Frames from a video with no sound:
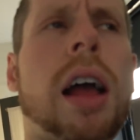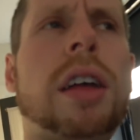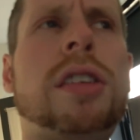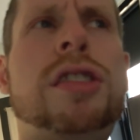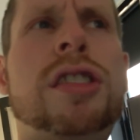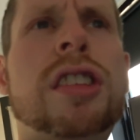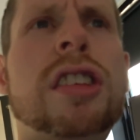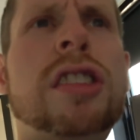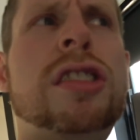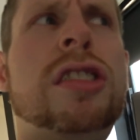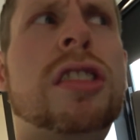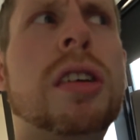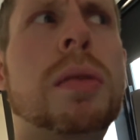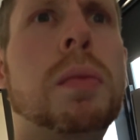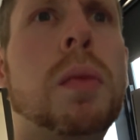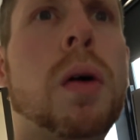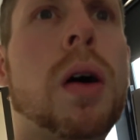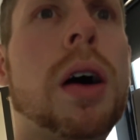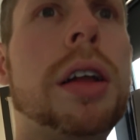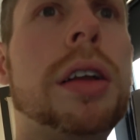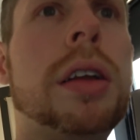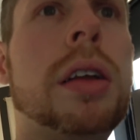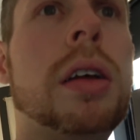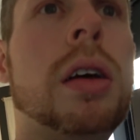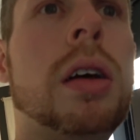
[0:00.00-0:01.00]
I see
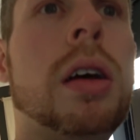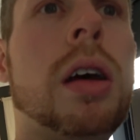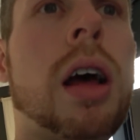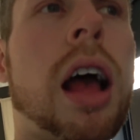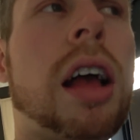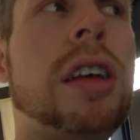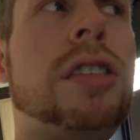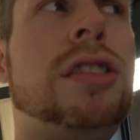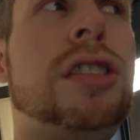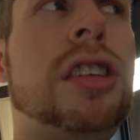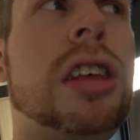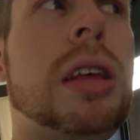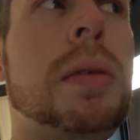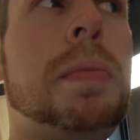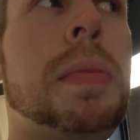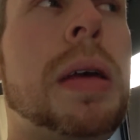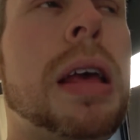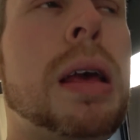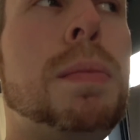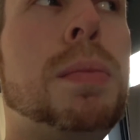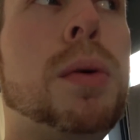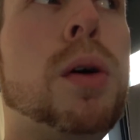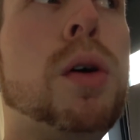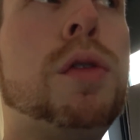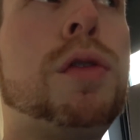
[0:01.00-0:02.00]
someone. I see
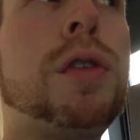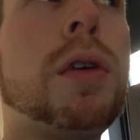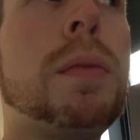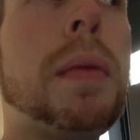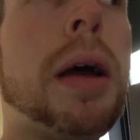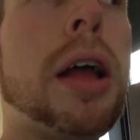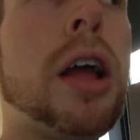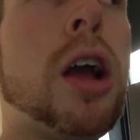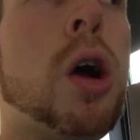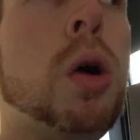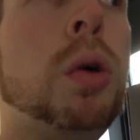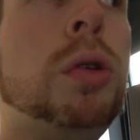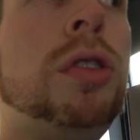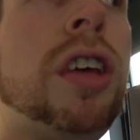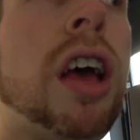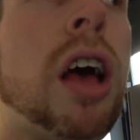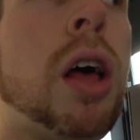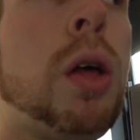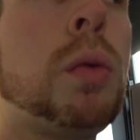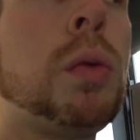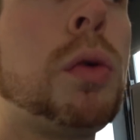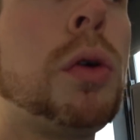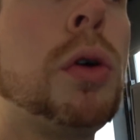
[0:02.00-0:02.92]
people from my hotel